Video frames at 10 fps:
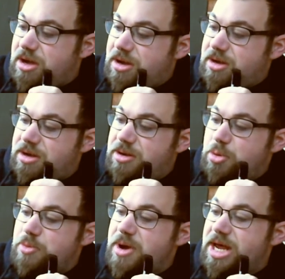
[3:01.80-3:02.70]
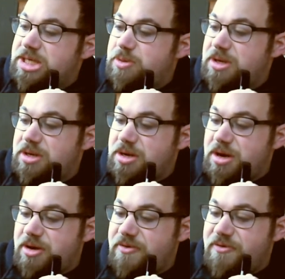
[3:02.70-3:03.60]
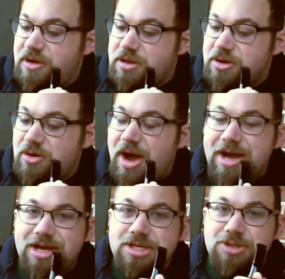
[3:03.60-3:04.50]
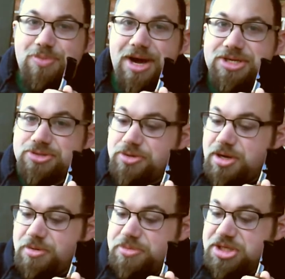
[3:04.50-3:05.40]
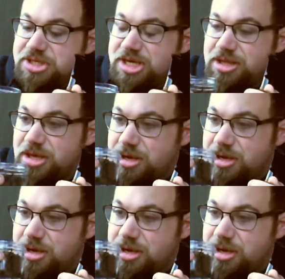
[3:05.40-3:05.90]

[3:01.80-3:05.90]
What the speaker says: It reminds me of Kraken spiced rum, just in the